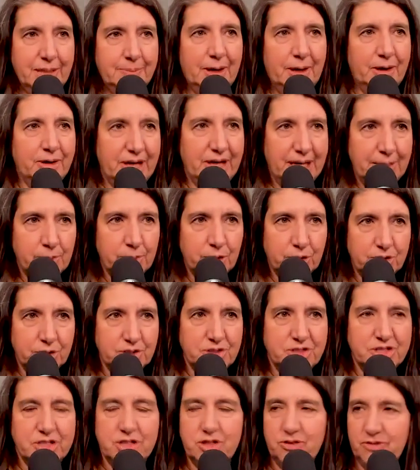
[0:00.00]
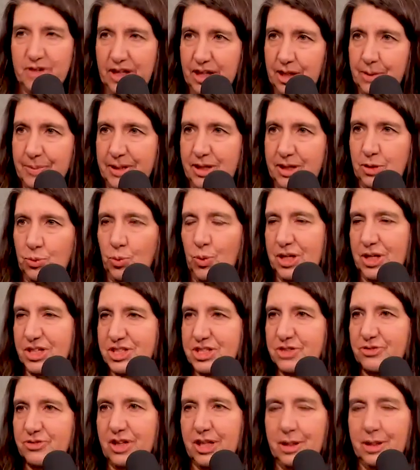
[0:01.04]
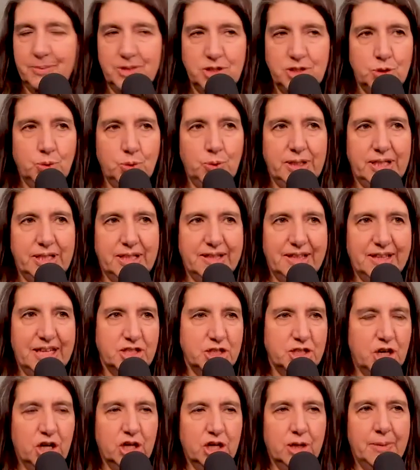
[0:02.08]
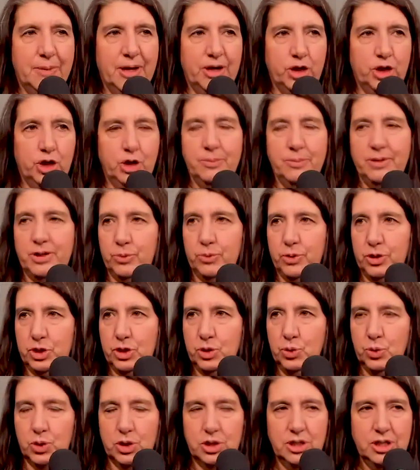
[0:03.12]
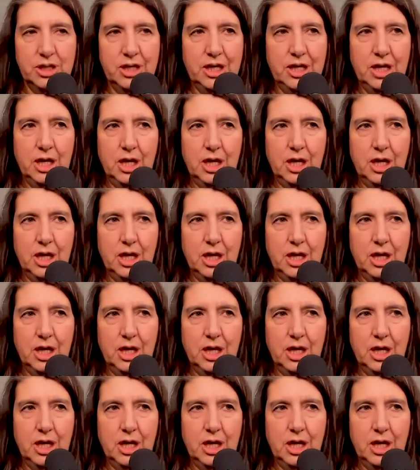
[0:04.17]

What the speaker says: about neighborhoods and development and what is development doing. And they mm-hmm. talk about urban renewal.